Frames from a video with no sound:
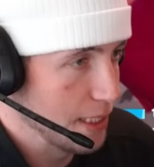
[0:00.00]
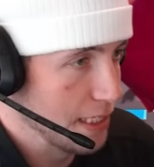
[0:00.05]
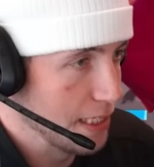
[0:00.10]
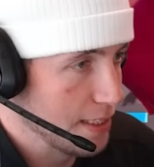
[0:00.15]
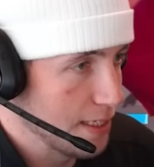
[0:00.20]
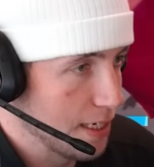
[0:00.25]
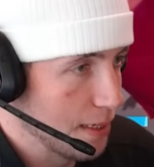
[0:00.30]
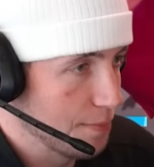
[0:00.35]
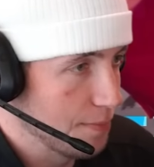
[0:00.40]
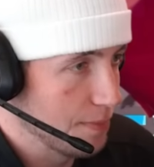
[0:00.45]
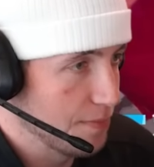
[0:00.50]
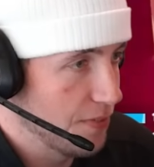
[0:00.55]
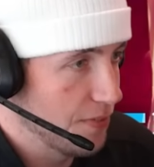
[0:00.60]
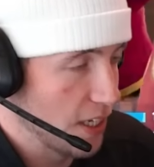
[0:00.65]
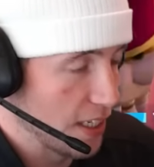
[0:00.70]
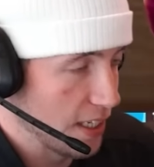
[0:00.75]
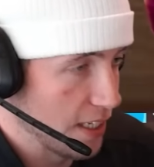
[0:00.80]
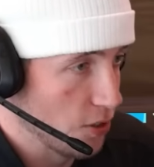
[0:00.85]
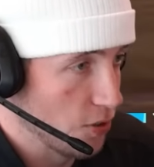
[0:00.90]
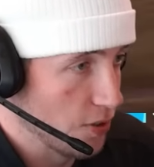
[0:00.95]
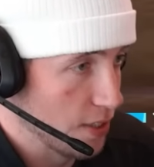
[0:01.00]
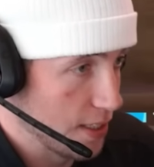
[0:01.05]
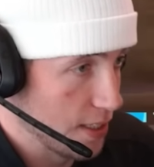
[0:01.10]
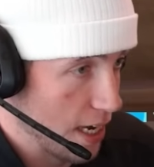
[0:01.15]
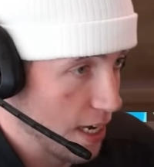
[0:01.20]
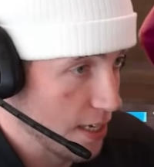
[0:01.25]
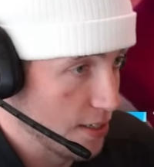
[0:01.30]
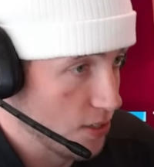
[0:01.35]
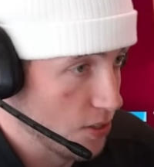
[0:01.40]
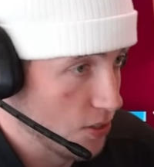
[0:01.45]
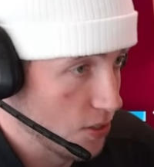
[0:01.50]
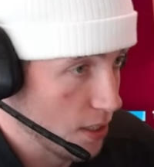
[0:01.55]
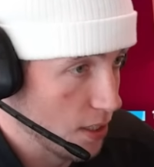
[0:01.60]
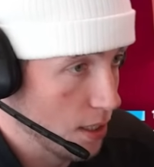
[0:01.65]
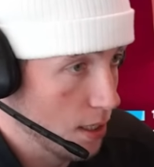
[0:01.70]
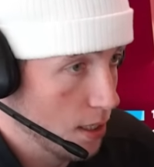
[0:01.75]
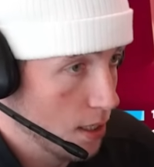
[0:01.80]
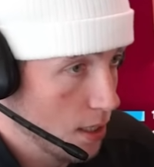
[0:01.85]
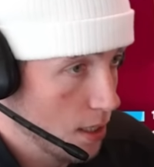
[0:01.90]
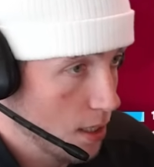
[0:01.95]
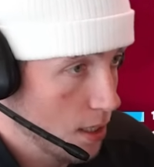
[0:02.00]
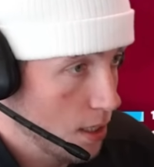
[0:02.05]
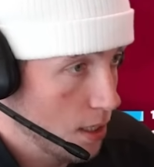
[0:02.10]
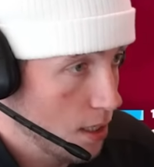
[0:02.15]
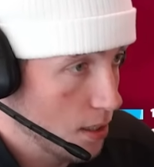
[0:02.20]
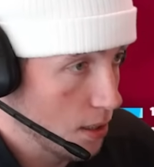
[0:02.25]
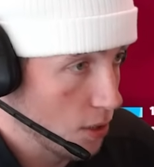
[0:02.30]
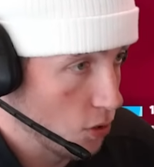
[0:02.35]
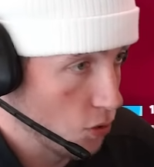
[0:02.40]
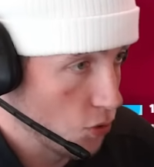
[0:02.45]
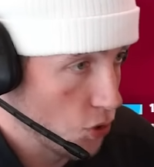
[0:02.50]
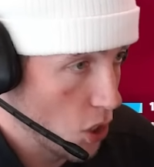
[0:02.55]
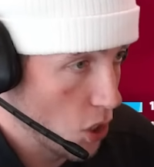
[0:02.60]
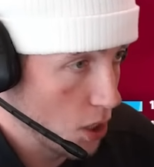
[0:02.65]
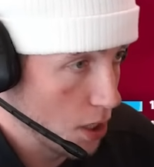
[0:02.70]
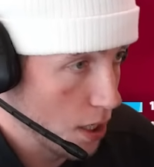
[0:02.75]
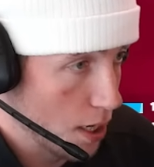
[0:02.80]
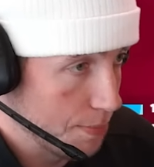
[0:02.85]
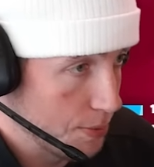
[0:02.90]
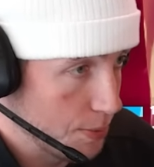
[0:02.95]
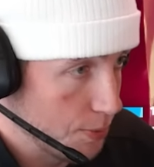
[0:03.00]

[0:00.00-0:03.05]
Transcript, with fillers: needs to come fucking kill this guy, seriously. Little Nogops